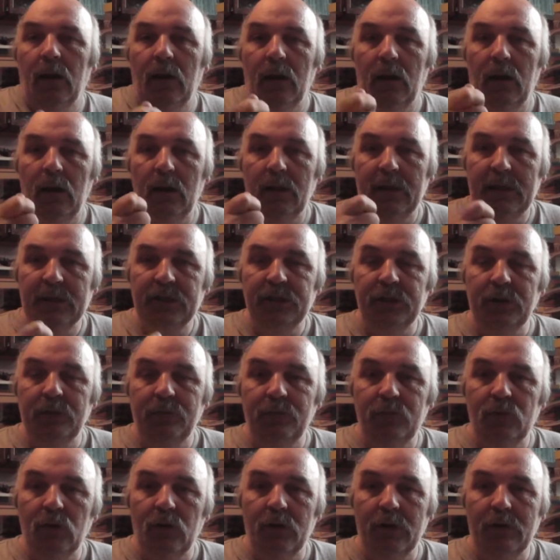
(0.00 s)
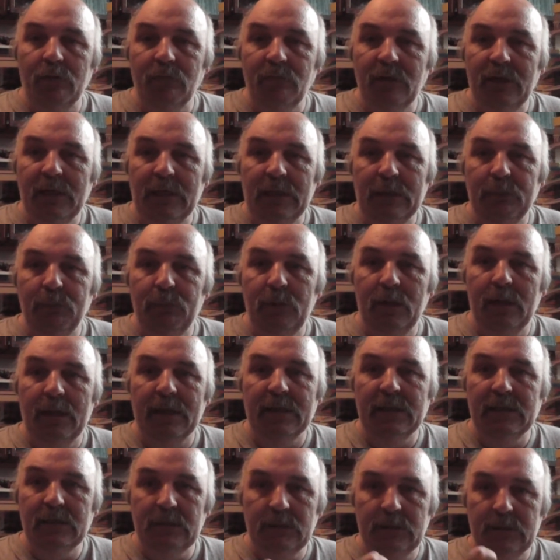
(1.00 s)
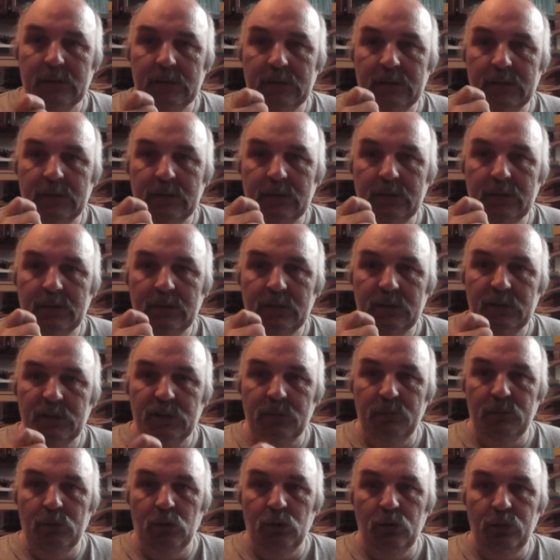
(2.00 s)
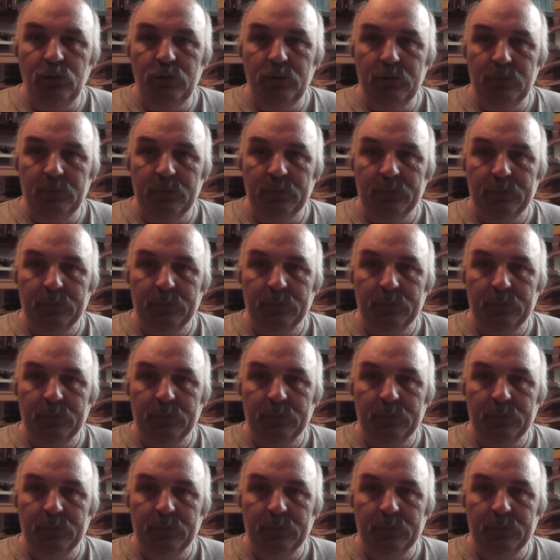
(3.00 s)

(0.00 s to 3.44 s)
unless you've got it really planed smooth.